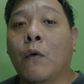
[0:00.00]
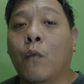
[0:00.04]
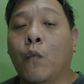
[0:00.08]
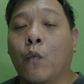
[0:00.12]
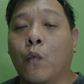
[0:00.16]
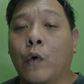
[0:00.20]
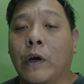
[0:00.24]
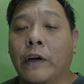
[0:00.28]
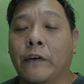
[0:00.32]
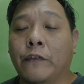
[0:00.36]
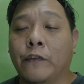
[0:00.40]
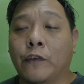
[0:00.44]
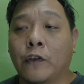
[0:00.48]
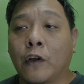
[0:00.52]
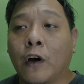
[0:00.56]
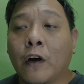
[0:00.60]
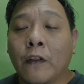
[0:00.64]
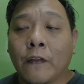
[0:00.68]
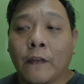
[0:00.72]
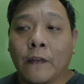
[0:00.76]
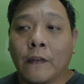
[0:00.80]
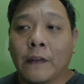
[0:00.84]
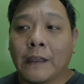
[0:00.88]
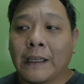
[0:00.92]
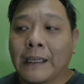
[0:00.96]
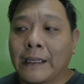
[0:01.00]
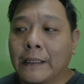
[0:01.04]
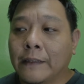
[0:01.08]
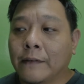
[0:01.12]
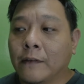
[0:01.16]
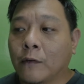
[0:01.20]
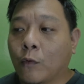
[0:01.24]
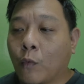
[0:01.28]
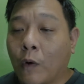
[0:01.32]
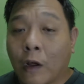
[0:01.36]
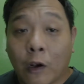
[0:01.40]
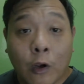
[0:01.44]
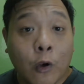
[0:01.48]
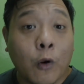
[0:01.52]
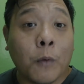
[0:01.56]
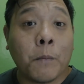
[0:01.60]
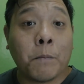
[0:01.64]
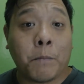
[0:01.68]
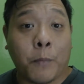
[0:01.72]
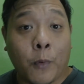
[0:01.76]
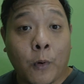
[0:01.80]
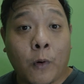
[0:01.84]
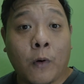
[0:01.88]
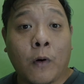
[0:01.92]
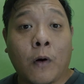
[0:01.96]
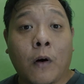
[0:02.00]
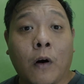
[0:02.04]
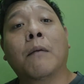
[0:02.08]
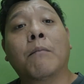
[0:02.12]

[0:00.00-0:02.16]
will not in Kuala Lumpur.